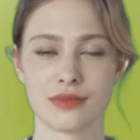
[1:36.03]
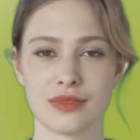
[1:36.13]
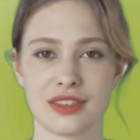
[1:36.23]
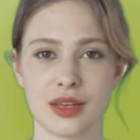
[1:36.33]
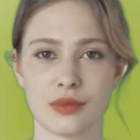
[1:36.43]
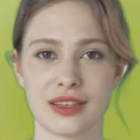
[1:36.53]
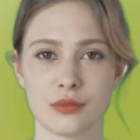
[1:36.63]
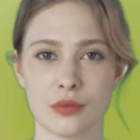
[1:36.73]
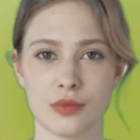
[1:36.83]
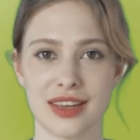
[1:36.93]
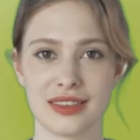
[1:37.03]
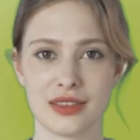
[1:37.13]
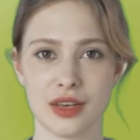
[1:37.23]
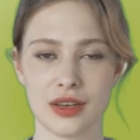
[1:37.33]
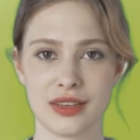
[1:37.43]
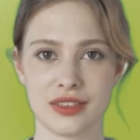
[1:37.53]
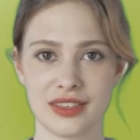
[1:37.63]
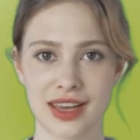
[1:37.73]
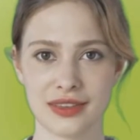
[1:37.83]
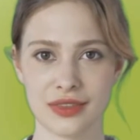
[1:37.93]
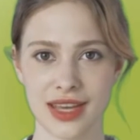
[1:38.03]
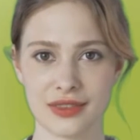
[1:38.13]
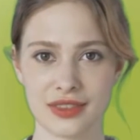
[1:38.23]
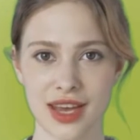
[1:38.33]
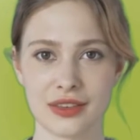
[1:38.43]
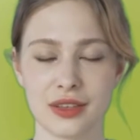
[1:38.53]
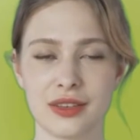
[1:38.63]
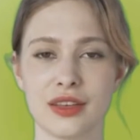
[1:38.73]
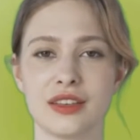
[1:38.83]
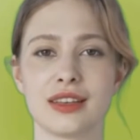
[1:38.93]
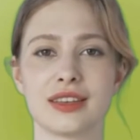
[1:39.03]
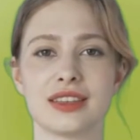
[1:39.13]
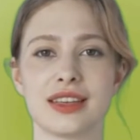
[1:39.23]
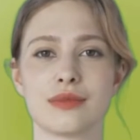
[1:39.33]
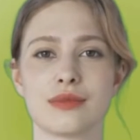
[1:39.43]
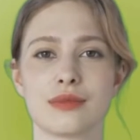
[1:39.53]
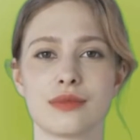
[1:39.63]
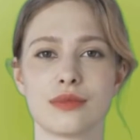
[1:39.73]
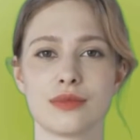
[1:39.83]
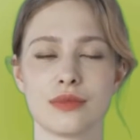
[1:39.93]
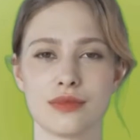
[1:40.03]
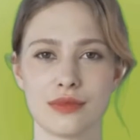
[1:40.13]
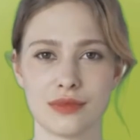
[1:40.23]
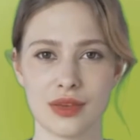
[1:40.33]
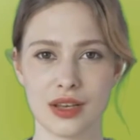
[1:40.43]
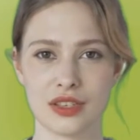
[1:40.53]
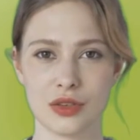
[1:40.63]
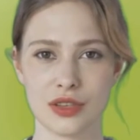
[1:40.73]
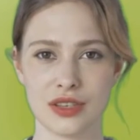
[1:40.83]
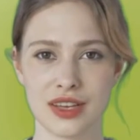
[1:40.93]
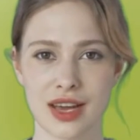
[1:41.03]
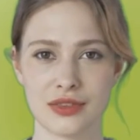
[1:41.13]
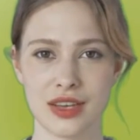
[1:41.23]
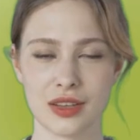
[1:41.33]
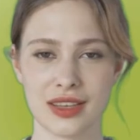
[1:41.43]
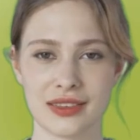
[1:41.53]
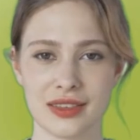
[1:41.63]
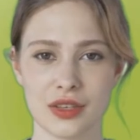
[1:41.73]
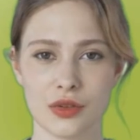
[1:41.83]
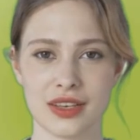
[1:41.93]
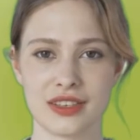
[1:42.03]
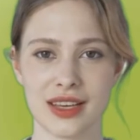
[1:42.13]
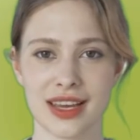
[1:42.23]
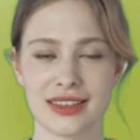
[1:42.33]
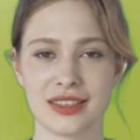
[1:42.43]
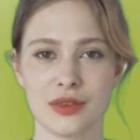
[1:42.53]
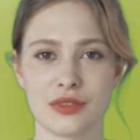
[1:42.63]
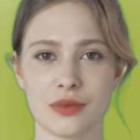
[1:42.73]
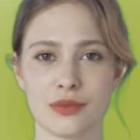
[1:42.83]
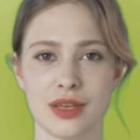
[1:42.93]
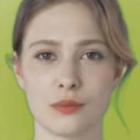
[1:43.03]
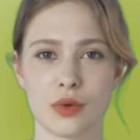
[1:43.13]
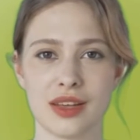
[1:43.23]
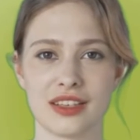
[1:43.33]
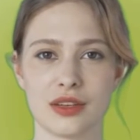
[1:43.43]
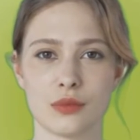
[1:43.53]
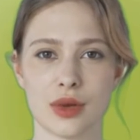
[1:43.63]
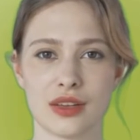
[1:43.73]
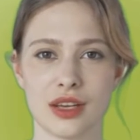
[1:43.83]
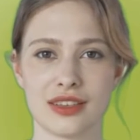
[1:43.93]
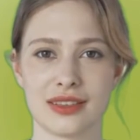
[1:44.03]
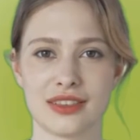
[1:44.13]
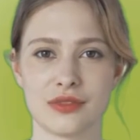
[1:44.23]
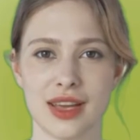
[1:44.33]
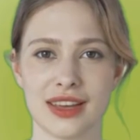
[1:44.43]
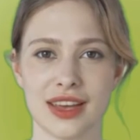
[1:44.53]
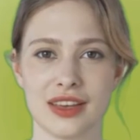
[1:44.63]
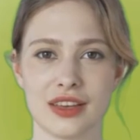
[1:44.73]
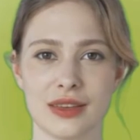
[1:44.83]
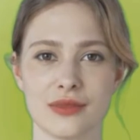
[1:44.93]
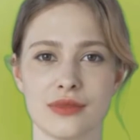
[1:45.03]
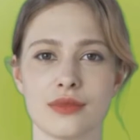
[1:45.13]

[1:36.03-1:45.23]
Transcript: Some people may experience side effects other than those listed. Consult your doctor if you notice any symptom that worries you while using this medication.